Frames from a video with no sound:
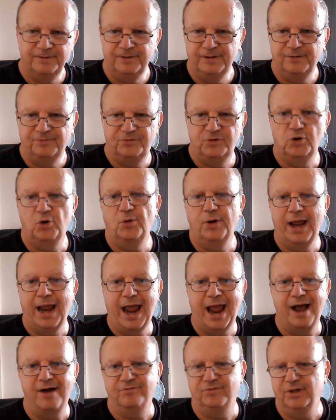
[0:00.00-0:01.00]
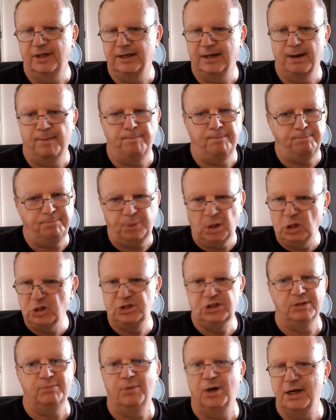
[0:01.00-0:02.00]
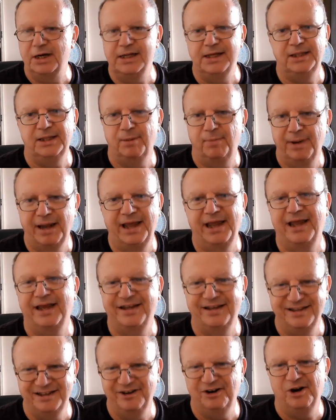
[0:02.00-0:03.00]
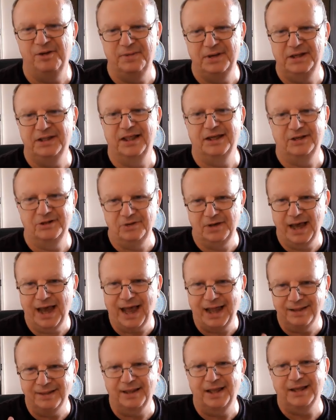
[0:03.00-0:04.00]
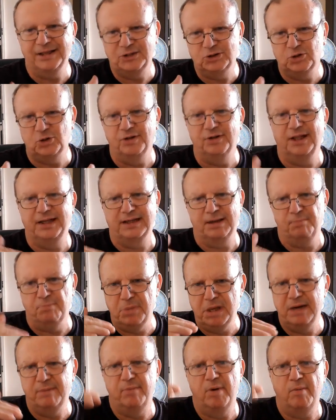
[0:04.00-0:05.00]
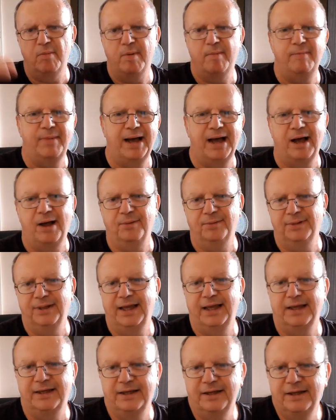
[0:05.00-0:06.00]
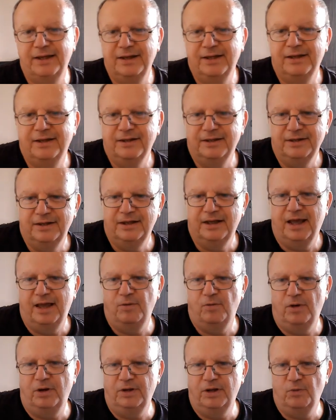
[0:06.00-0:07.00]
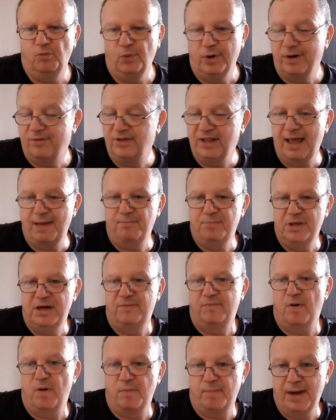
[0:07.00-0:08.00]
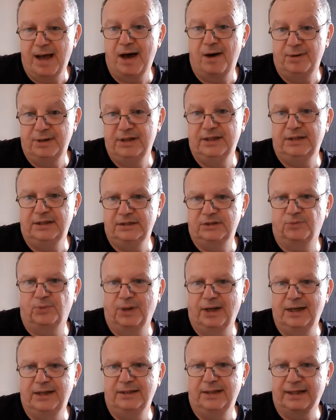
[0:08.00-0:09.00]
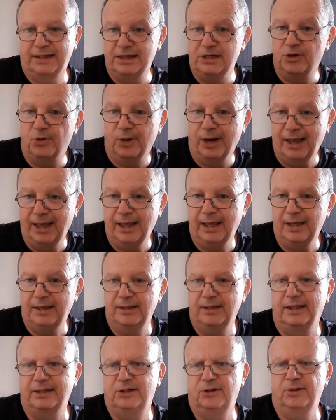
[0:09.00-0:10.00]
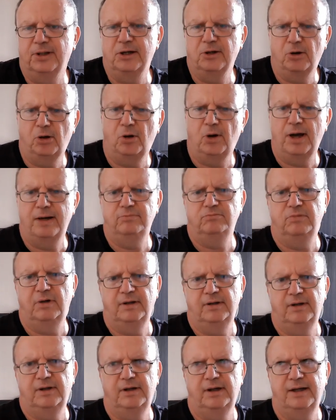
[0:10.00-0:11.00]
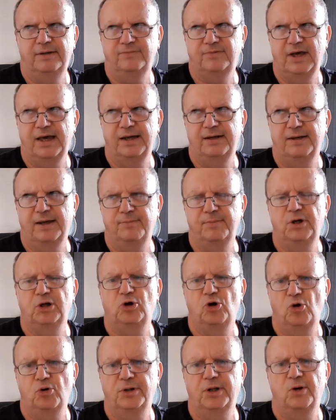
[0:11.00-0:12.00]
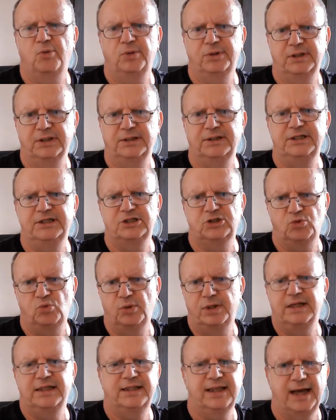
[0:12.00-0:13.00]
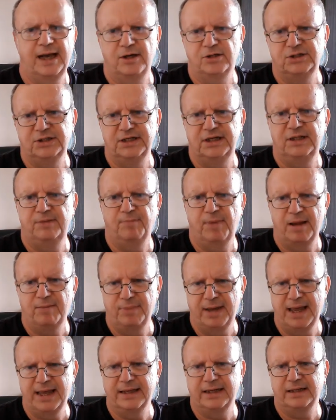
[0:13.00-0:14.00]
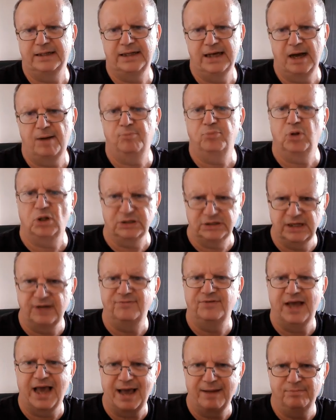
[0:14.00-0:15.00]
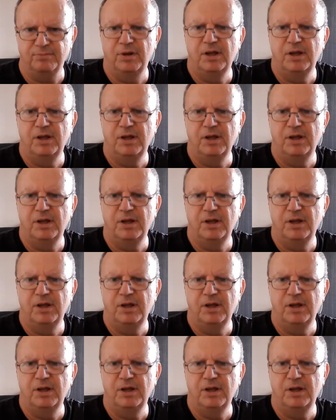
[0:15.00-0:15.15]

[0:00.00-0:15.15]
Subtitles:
if you don't have, like, a bunch of money in the bank, you know what I mean? Like, you got, like, sort of like a minimum amount, like, And whatever that minimum amount is, right, like in your head, like you're like, oh, I'm going to go there with at least $20,000 in my bank account, plus I've got